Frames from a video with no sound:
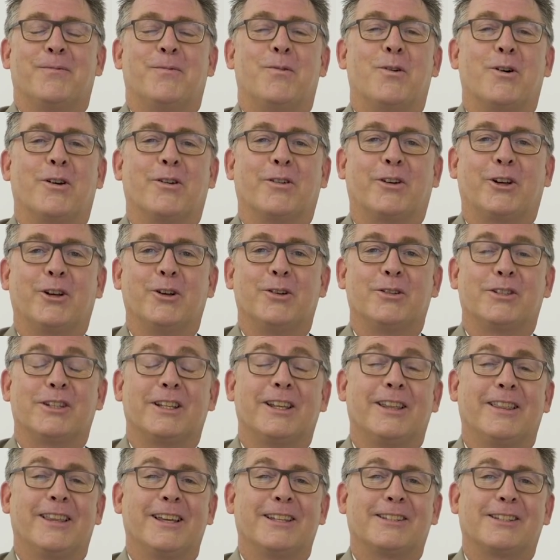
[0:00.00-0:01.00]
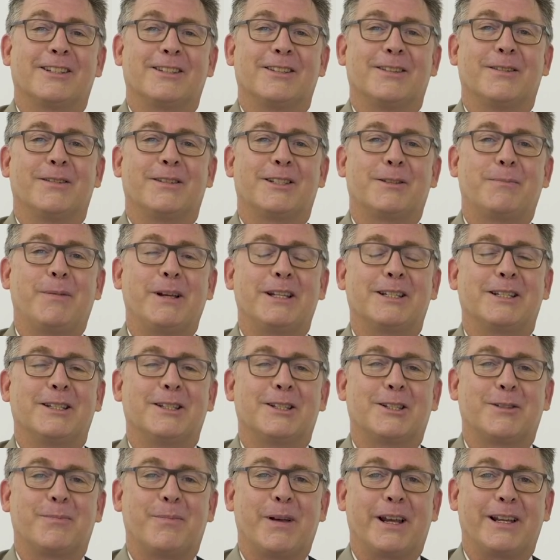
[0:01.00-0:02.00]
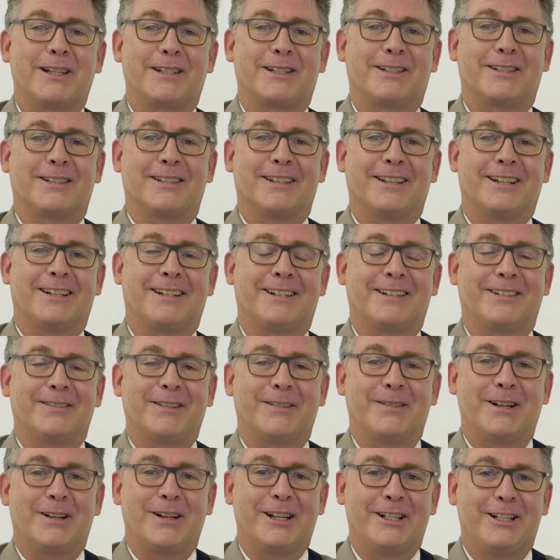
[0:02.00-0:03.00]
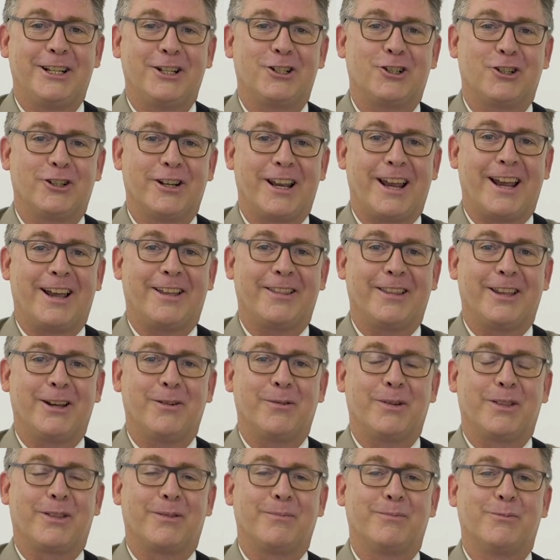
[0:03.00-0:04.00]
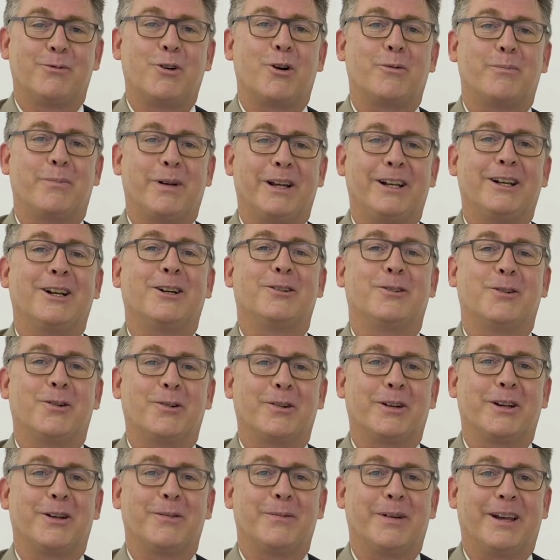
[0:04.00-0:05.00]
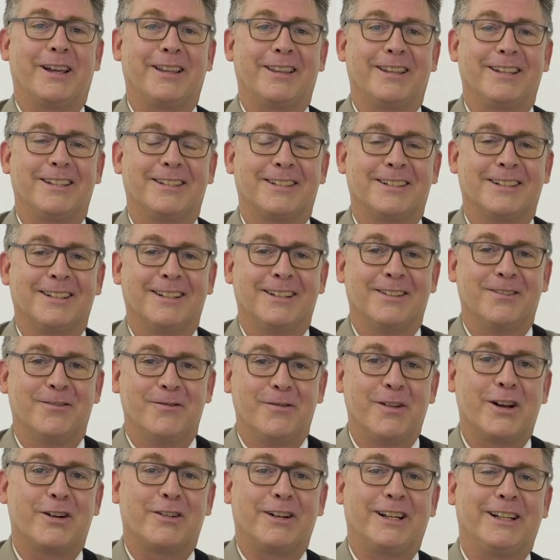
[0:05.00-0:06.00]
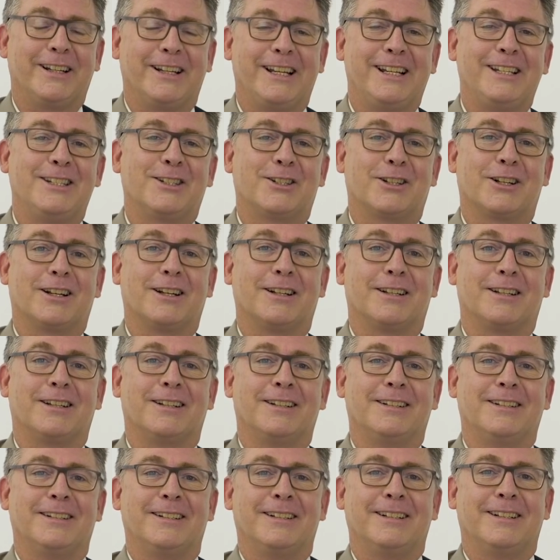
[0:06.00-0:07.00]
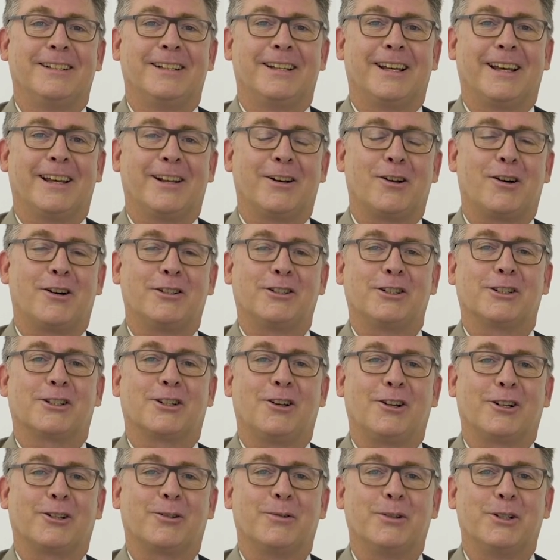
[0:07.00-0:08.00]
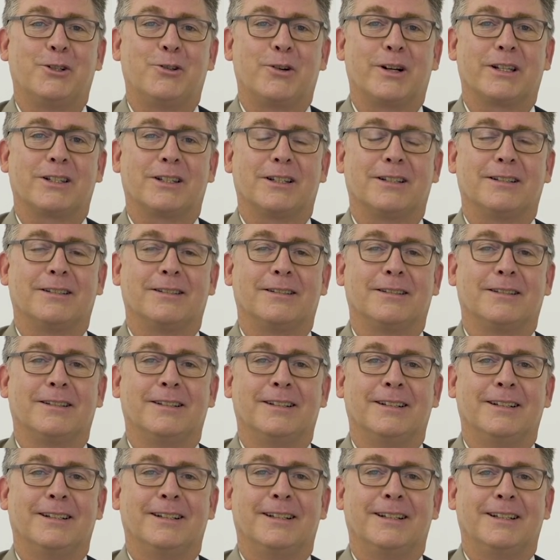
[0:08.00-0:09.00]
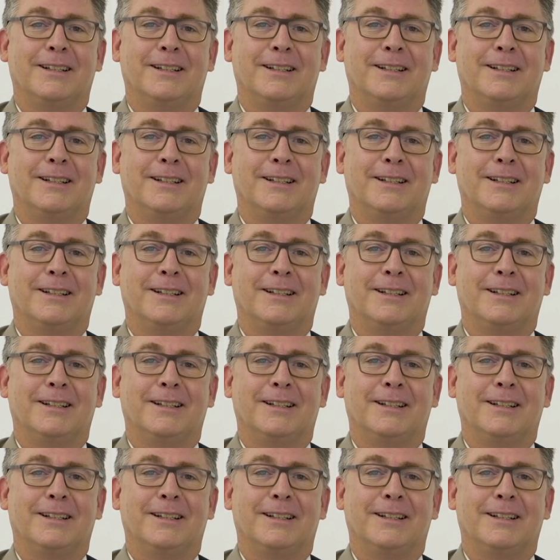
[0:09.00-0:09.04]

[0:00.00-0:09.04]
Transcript: What a goose. There's a Spicks and Specs edition out there with Ron Pino talking about this very incident. And I just like to address it and